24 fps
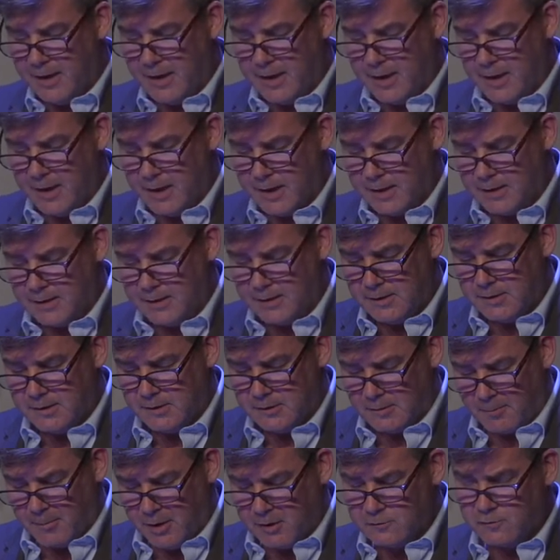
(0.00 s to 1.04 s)
uh,
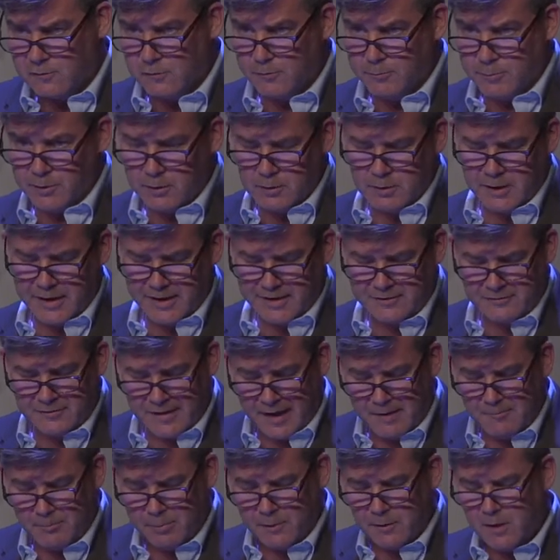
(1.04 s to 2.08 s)
demonstrable
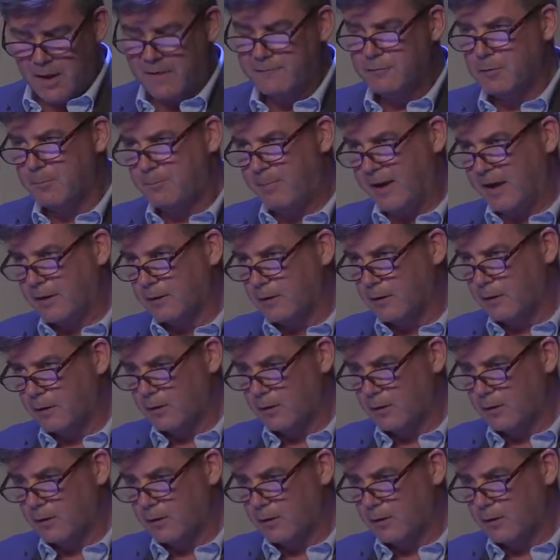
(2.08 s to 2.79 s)
example of a better